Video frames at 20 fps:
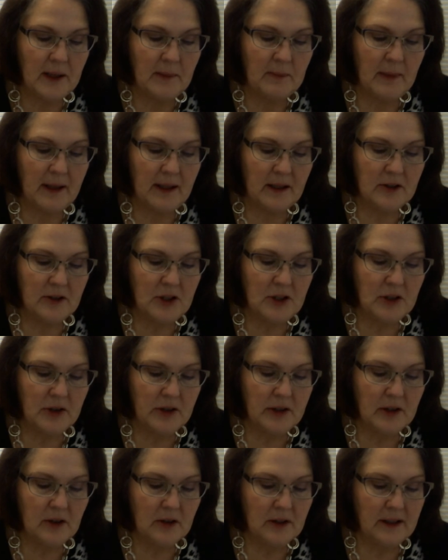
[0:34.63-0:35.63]

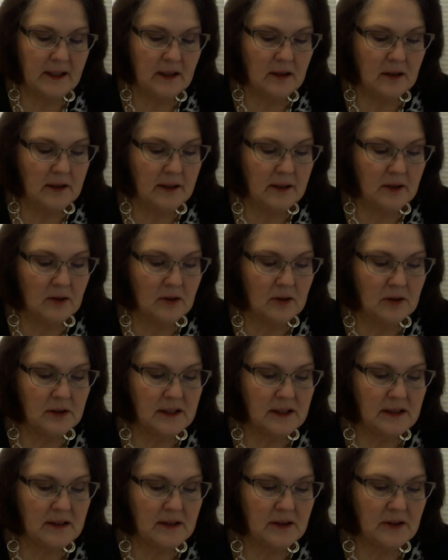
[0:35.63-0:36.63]
managerial and clinical
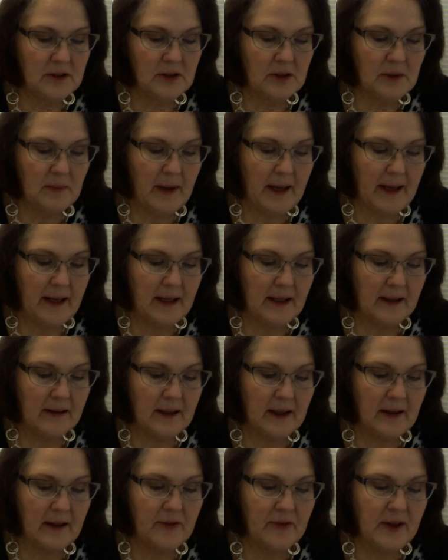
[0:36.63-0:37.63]
decision making
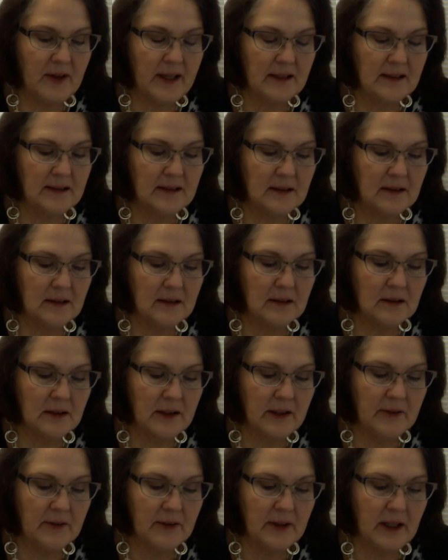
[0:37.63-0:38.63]
that affects the
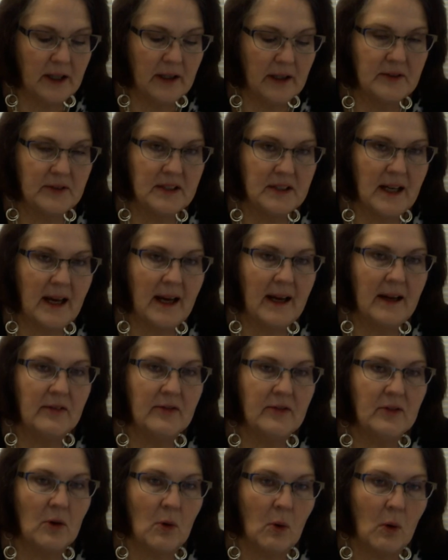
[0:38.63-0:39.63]
delivery of
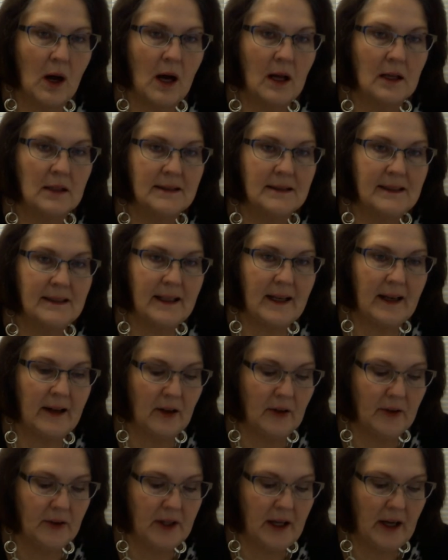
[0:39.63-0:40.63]
safe, quality
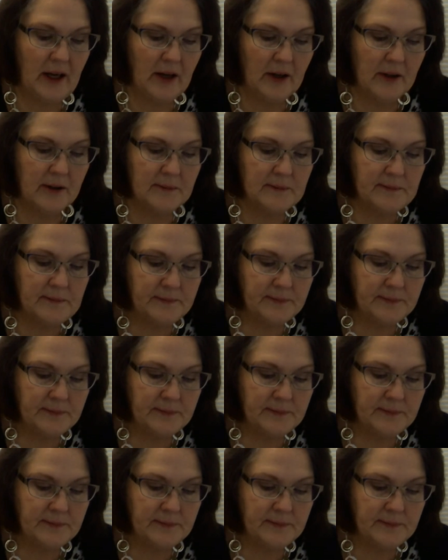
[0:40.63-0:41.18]
health care.